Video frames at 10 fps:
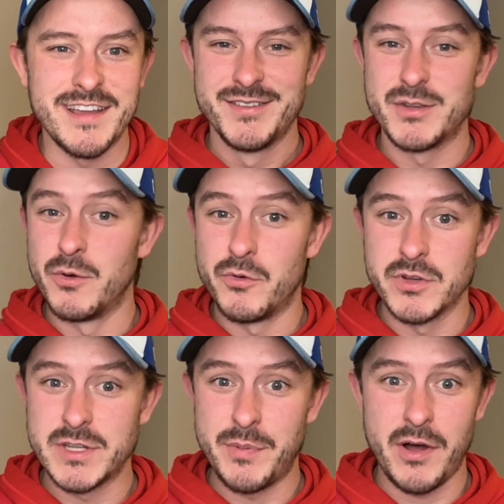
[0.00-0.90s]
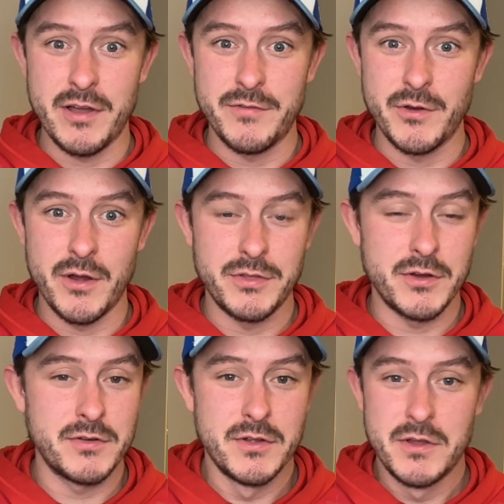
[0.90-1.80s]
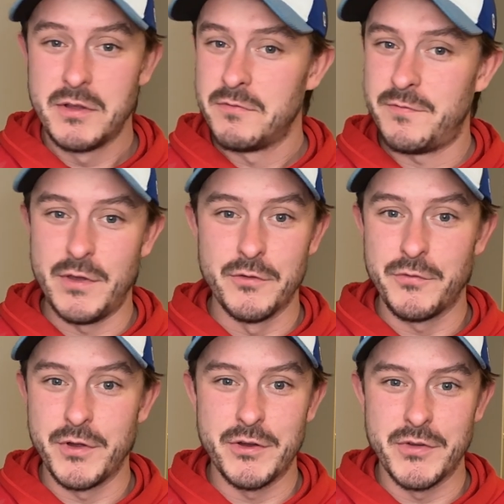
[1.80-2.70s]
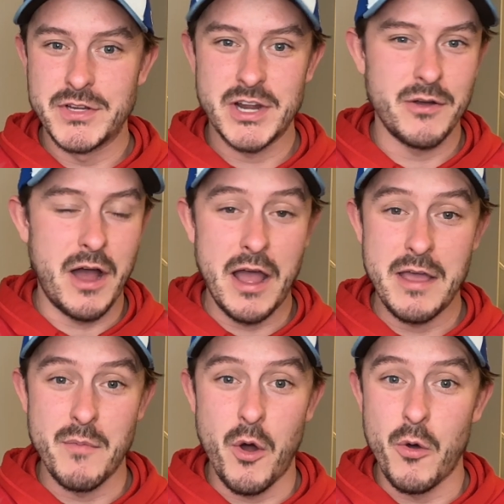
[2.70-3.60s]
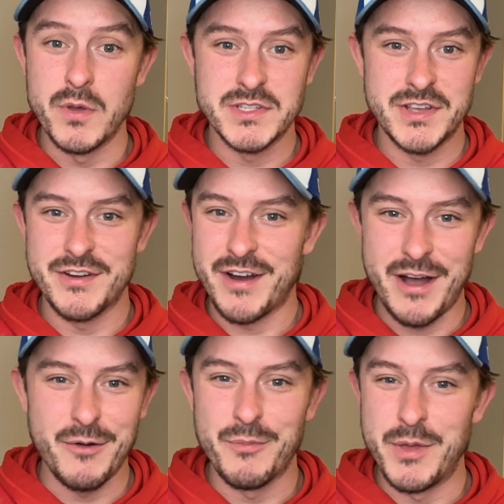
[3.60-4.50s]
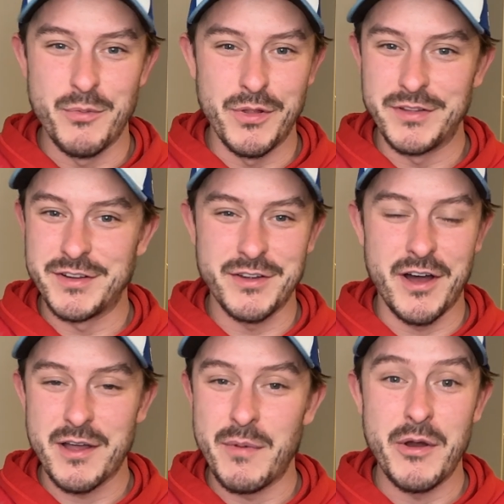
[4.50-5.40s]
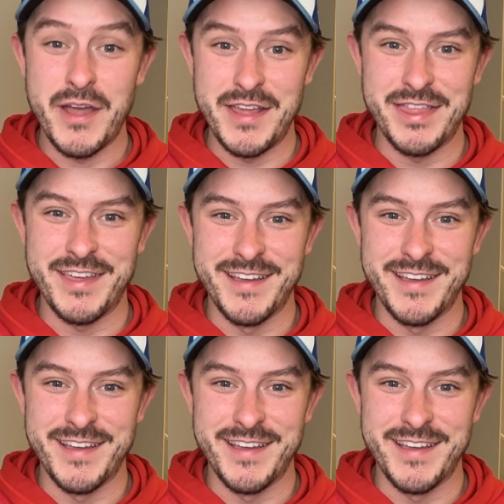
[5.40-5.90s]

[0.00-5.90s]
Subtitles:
So Grizzly Paw, if you're out there, feel free to reach out. I am always here. I'll be willing to talk about anything.